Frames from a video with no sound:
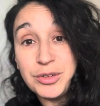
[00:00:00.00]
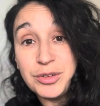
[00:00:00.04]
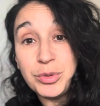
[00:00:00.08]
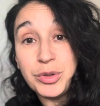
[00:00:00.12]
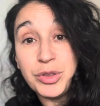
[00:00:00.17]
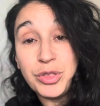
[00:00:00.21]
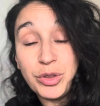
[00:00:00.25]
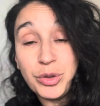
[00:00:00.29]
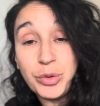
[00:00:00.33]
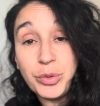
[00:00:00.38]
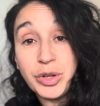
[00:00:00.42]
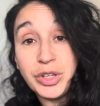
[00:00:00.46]

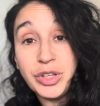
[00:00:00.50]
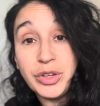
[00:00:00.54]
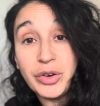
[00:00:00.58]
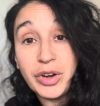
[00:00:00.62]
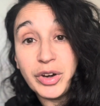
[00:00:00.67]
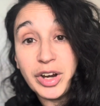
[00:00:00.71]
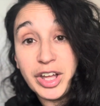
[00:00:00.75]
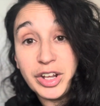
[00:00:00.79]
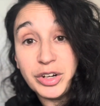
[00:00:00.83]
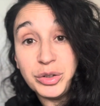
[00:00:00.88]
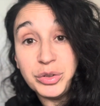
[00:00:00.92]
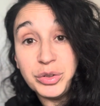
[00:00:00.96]
with you in your
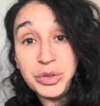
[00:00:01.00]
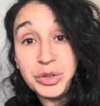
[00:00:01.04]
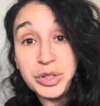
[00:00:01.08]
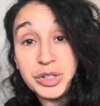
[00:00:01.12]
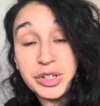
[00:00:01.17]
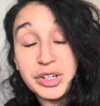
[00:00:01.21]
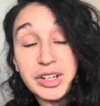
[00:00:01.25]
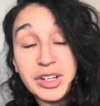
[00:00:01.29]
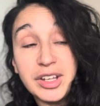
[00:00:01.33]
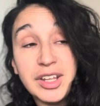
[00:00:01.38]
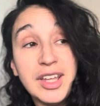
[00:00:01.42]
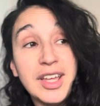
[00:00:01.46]

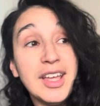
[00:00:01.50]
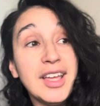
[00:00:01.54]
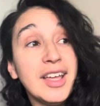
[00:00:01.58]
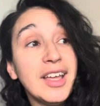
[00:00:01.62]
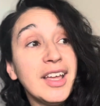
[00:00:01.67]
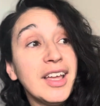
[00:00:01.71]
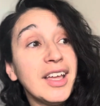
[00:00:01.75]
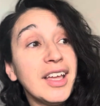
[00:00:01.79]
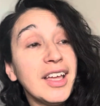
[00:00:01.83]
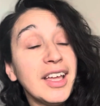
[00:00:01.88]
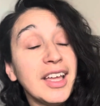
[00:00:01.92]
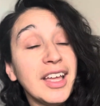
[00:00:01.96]
adulthood.
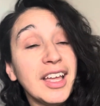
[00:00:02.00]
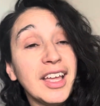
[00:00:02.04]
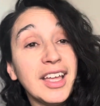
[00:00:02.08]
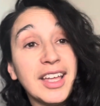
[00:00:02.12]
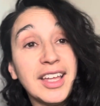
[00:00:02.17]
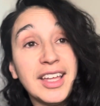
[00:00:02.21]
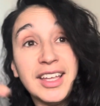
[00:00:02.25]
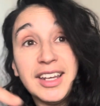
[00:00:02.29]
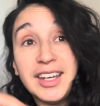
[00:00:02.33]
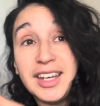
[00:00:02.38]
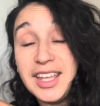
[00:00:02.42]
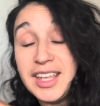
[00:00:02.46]

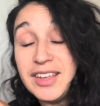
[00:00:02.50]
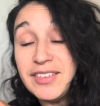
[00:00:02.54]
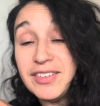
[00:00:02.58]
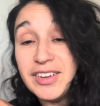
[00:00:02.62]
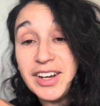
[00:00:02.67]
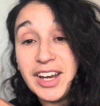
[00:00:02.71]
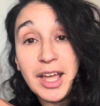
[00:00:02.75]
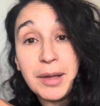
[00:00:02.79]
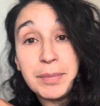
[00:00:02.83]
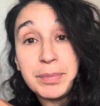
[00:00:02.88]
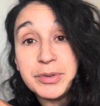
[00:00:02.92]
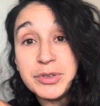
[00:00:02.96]
It even
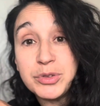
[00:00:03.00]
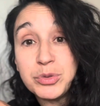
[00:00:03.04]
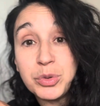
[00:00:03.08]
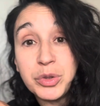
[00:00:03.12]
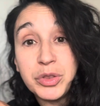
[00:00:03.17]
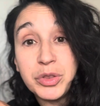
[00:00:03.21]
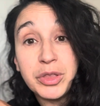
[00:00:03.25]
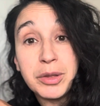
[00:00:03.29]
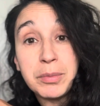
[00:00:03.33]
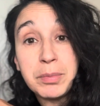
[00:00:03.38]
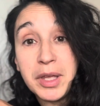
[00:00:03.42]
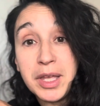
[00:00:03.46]
happens
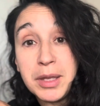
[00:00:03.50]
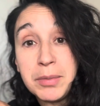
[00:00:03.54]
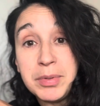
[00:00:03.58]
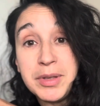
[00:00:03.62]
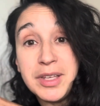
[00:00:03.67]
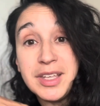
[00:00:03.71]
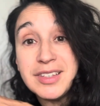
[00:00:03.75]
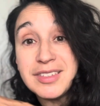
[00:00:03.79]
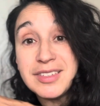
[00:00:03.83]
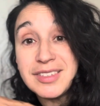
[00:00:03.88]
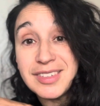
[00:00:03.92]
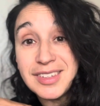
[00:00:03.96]
when the
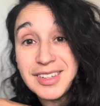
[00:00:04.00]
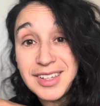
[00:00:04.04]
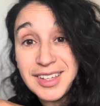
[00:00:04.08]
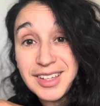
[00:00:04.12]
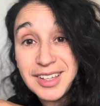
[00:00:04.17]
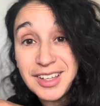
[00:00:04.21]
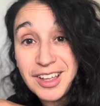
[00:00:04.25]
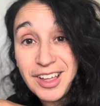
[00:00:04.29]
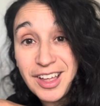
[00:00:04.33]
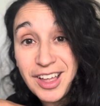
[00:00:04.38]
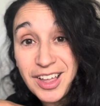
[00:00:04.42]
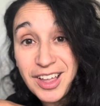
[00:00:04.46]
baby's
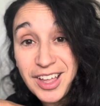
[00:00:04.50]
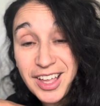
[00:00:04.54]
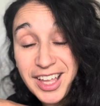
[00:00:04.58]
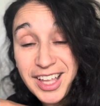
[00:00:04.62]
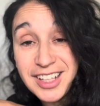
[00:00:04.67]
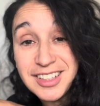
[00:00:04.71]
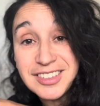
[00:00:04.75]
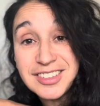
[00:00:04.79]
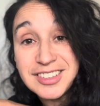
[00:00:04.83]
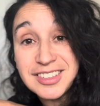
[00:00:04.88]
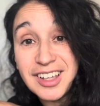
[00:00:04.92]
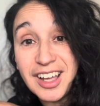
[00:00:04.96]

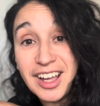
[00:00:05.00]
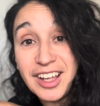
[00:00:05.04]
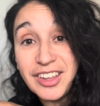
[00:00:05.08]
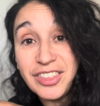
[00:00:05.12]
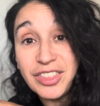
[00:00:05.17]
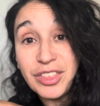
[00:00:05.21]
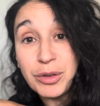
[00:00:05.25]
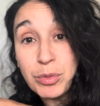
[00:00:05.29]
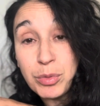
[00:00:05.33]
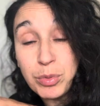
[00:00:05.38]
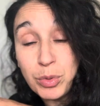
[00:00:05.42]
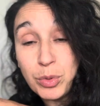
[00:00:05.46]
inside
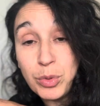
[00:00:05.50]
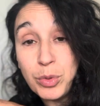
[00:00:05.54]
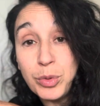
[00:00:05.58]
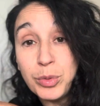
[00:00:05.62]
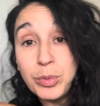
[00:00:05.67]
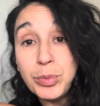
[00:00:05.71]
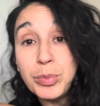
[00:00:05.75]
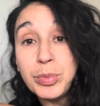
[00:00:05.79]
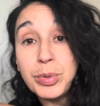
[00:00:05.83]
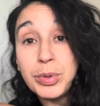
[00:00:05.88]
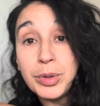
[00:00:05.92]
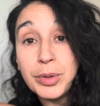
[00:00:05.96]
the
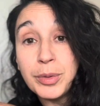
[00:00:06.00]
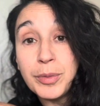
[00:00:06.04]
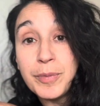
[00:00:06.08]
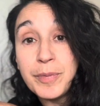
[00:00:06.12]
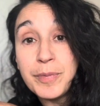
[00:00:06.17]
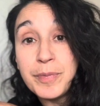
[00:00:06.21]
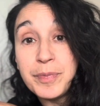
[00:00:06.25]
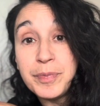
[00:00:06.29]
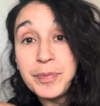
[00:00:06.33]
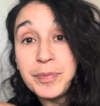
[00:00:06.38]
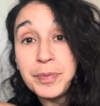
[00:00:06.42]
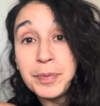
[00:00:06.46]
womb
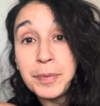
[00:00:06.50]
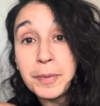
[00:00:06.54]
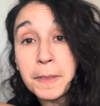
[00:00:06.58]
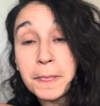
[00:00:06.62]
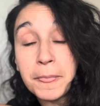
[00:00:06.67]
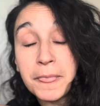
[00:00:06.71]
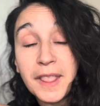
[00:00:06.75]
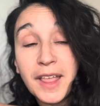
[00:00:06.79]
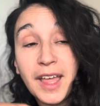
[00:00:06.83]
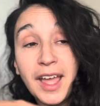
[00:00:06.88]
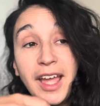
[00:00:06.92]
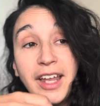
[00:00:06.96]

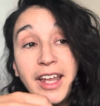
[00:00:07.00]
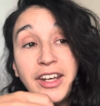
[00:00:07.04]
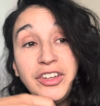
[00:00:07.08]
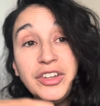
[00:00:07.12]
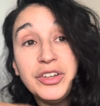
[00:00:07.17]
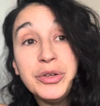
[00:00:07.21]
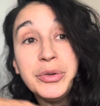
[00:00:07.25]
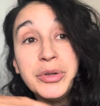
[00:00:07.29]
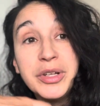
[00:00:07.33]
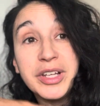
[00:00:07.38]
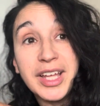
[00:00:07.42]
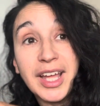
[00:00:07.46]
and
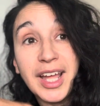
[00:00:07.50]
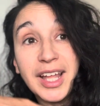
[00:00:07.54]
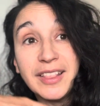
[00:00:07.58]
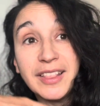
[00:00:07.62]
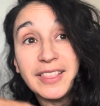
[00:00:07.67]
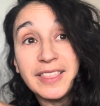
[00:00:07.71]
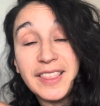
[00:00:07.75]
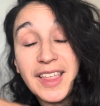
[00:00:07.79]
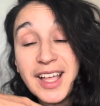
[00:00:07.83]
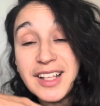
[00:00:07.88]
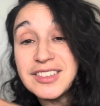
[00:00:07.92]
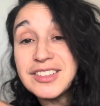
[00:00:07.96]
you
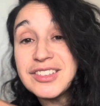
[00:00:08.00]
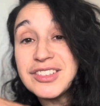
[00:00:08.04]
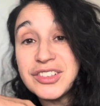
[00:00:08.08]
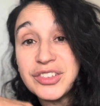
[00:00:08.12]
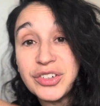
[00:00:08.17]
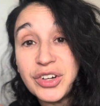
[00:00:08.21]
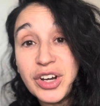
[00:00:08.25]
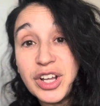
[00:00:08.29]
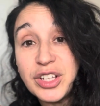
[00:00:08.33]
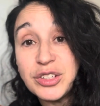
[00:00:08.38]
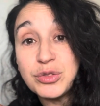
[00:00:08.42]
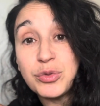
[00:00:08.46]
get that
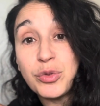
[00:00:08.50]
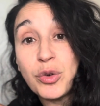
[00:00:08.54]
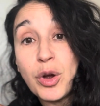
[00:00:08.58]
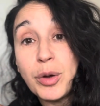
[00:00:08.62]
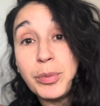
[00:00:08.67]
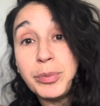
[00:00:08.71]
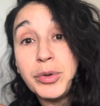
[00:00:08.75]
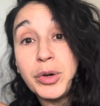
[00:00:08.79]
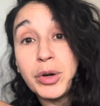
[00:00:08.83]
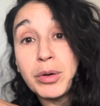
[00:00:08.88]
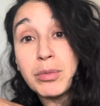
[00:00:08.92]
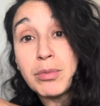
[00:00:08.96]
stress
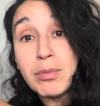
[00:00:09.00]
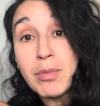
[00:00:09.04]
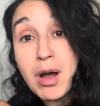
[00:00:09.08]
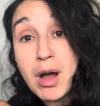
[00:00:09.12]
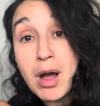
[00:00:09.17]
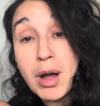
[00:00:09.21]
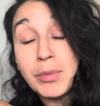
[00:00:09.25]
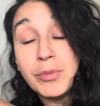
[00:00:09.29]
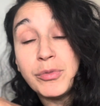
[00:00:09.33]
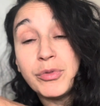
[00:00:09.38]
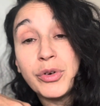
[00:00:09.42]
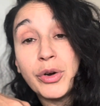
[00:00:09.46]
from your
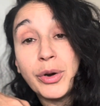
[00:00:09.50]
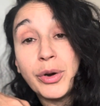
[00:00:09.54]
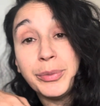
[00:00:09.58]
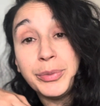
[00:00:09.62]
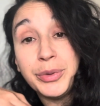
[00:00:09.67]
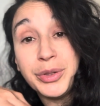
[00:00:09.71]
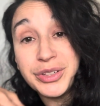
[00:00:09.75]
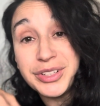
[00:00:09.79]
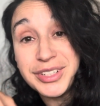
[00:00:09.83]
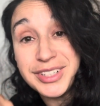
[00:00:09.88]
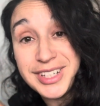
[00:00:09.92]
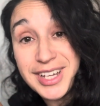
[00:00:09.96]
mom, from
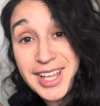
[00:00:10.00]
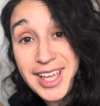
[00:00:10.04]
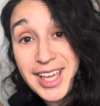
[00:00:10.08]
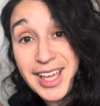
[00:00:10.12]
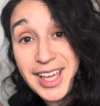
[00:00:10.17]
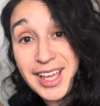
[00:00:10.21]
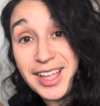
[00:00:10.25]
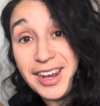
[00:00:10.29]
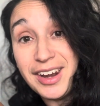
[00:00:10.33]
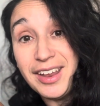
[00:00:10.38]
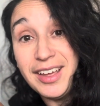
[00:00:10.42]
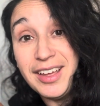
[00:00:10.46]
your
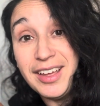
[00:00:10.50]
dad.